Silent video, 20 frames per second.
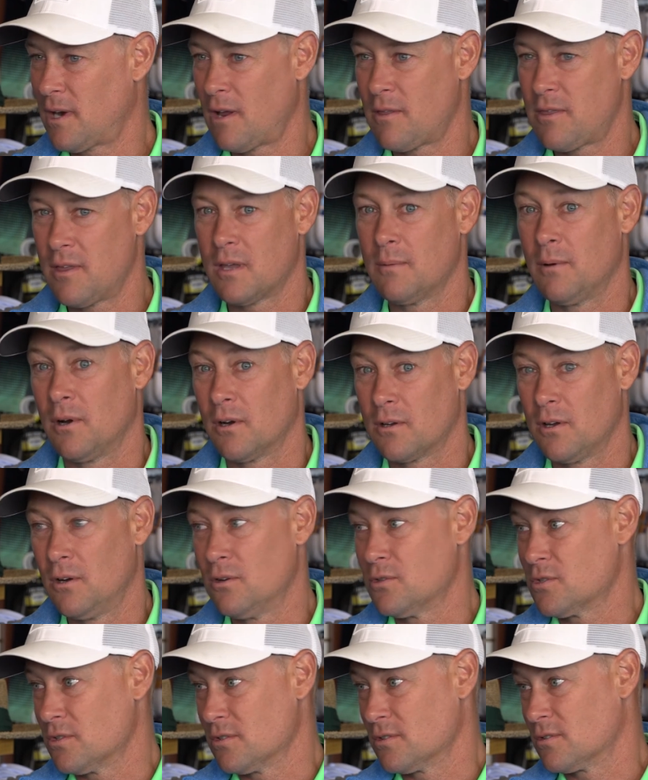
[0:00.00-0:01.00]
and I think about
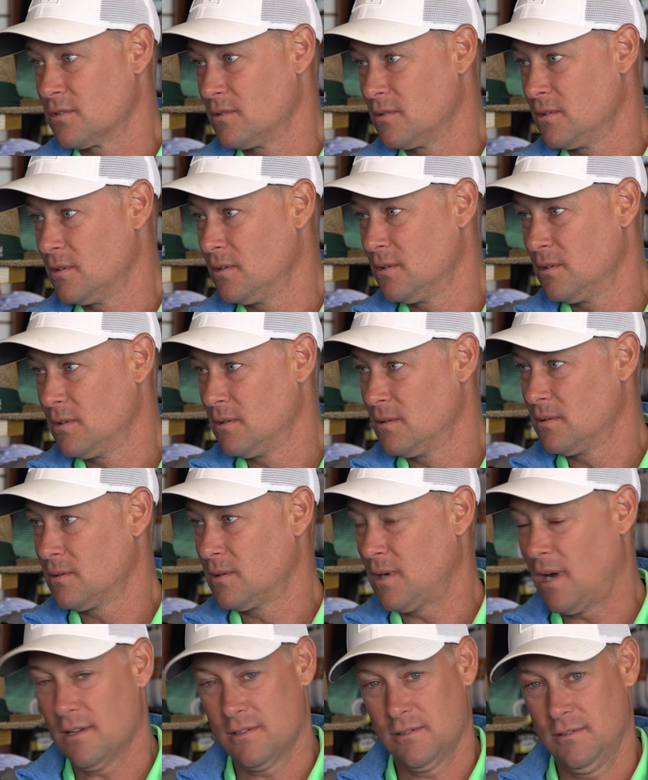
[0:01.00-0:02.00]
coaches
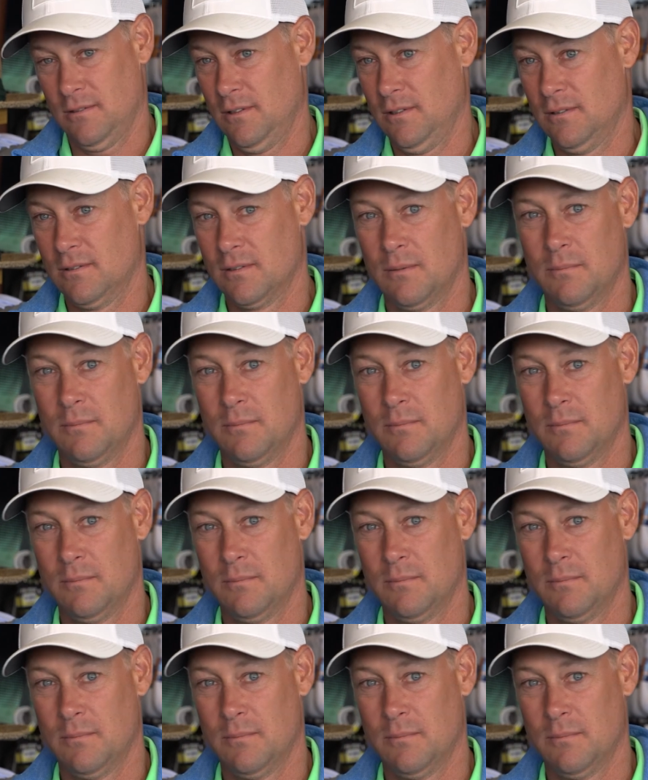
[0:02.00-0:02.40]
constantly.